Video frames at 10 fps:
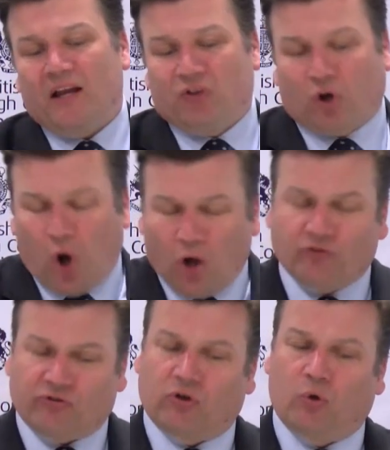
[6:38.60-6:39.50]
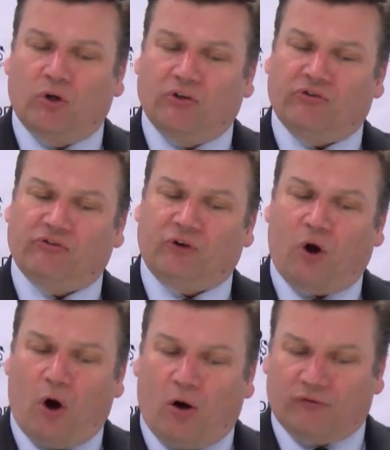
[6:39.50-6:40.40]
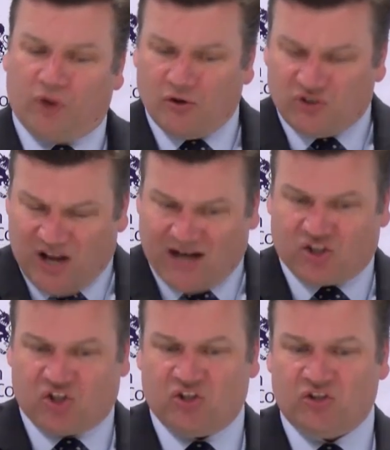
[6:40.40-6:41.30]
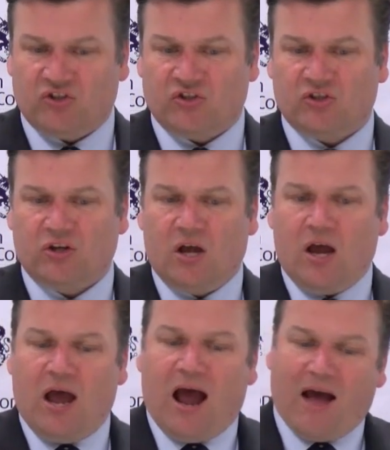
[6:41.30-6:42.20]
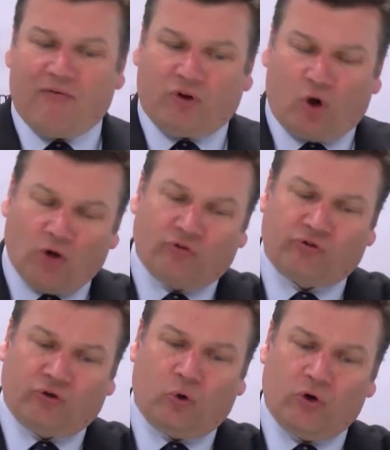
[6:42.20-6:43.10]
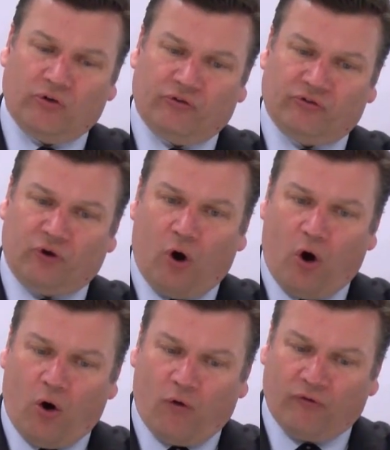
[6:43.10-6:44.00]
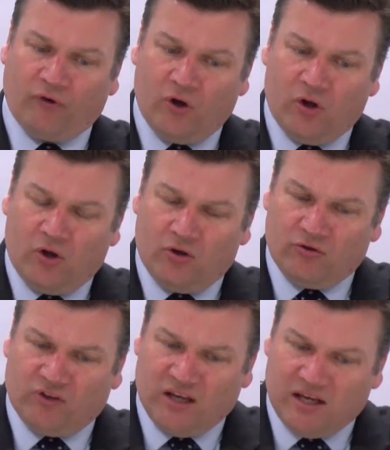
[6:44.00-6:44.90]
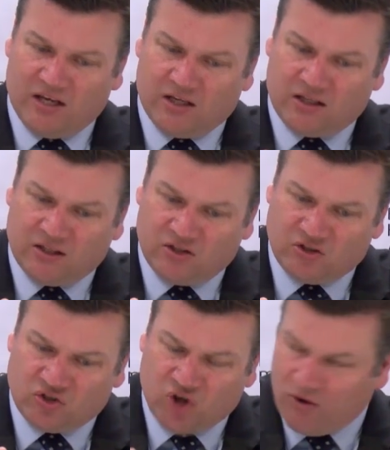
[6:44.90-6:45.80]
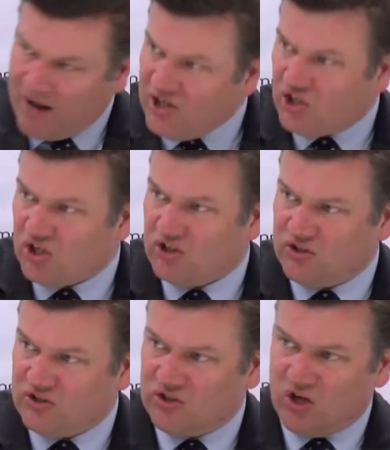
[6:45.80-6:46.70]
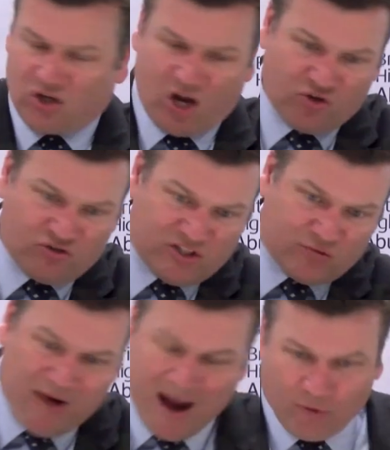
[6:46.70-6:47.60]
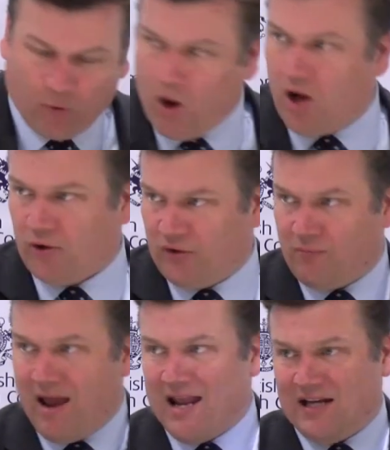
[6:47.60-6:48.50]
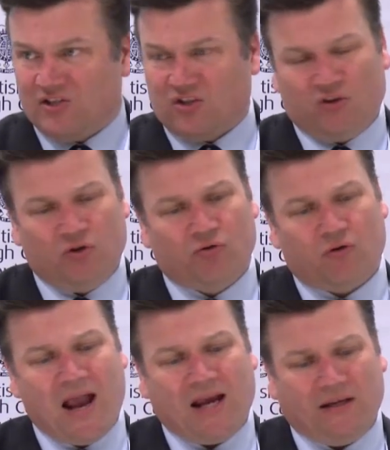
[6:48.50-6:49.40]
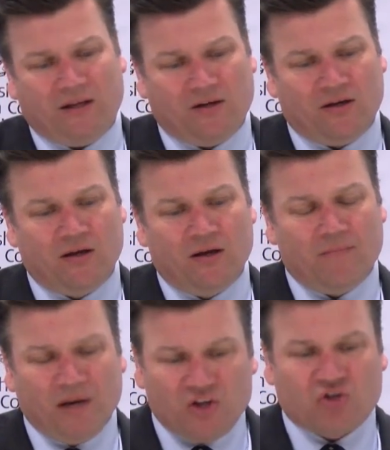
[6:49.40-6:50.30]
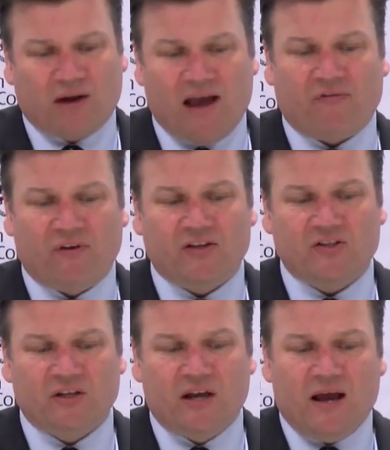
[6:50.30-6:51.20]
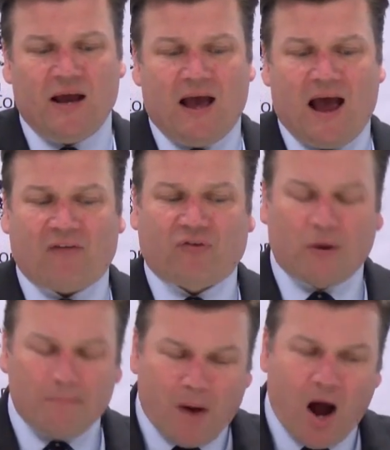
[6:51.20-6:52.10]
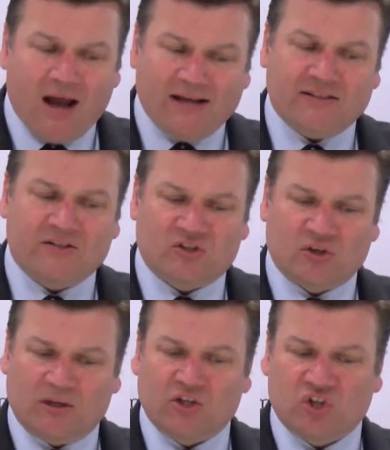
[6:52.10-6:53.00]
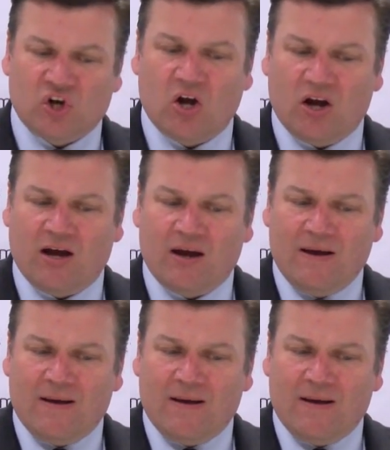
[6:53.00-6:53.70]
the consequence of those sanctions and the consequence of the donations that countries around the world have made to the Ukrainian military effort have combined to ensure